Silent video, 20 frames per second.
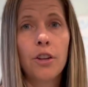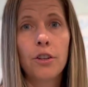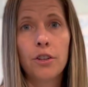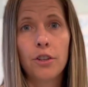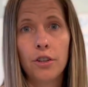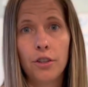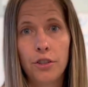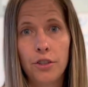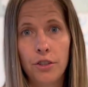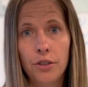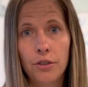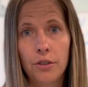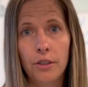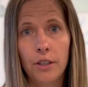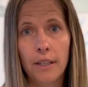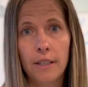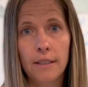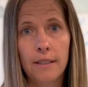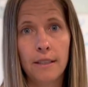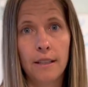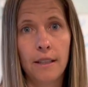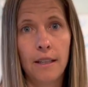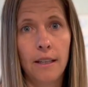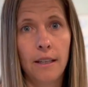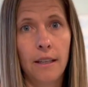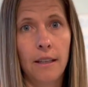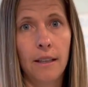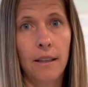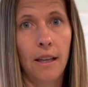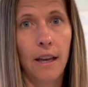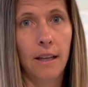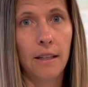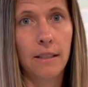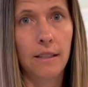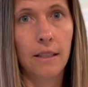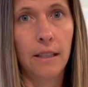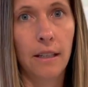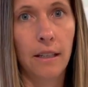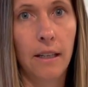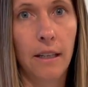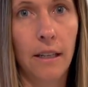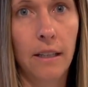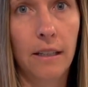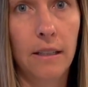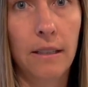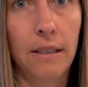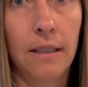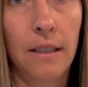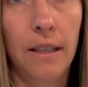to-do list, then they get that ticket.